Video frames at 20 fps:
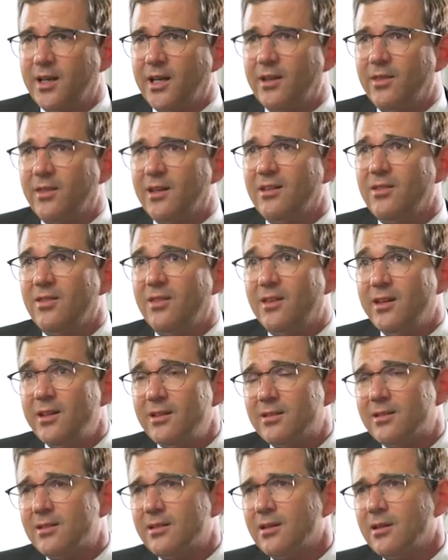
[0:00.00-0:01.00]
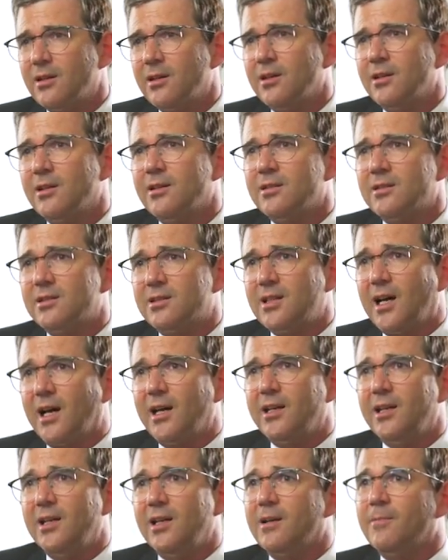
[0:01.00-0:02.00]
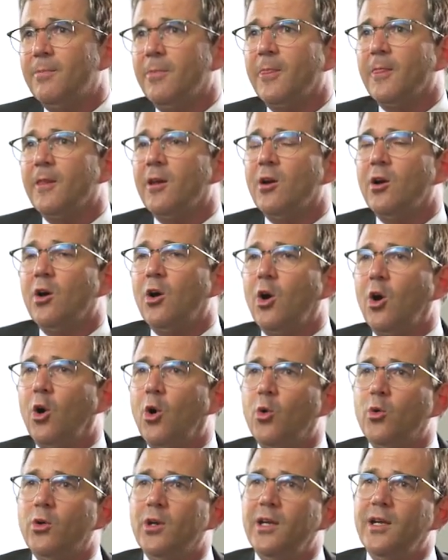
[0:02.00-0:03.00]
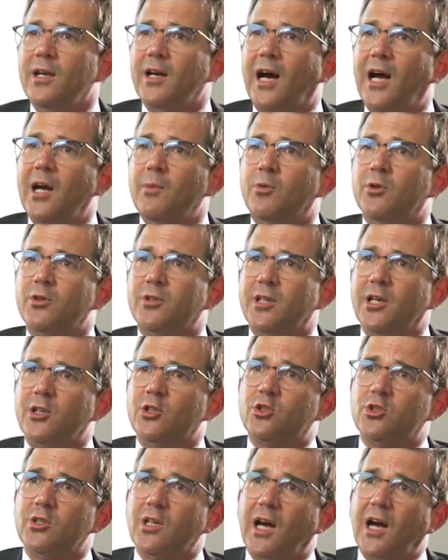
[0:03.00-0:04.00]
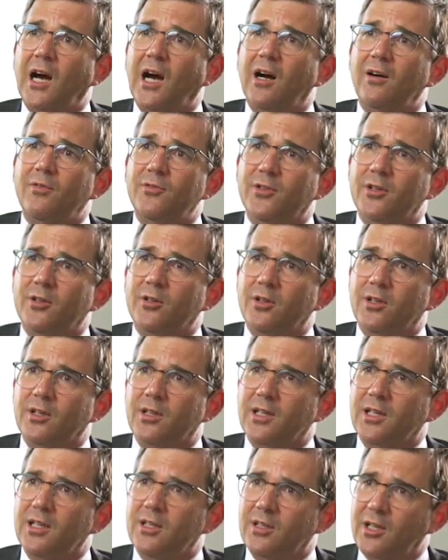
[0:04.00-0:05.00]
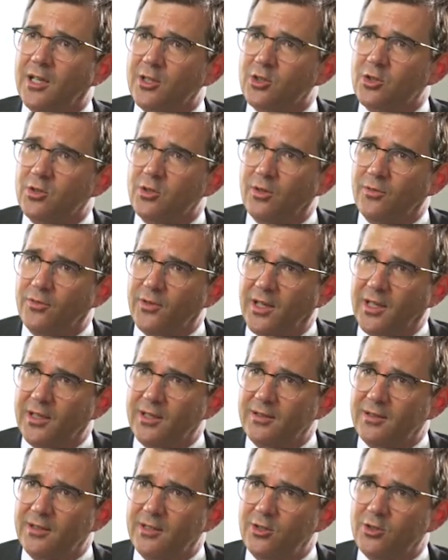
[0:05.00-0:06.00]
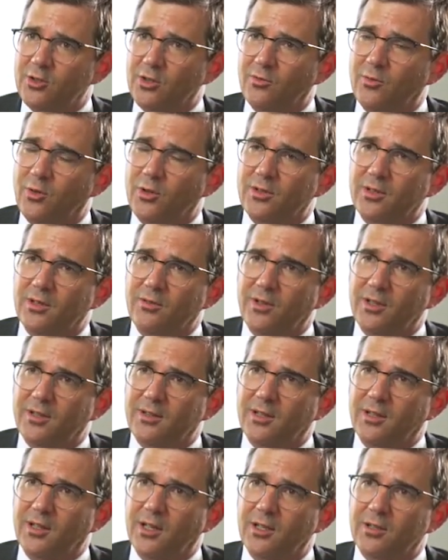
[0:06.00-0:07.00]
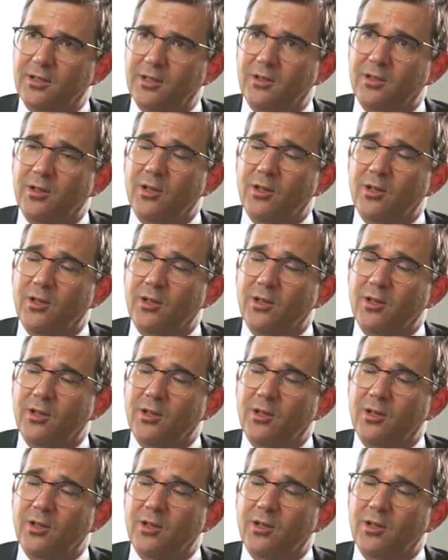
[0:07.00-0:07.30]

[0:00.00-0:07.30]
and in this study, only hypotension after induction of anesthesia was investigated.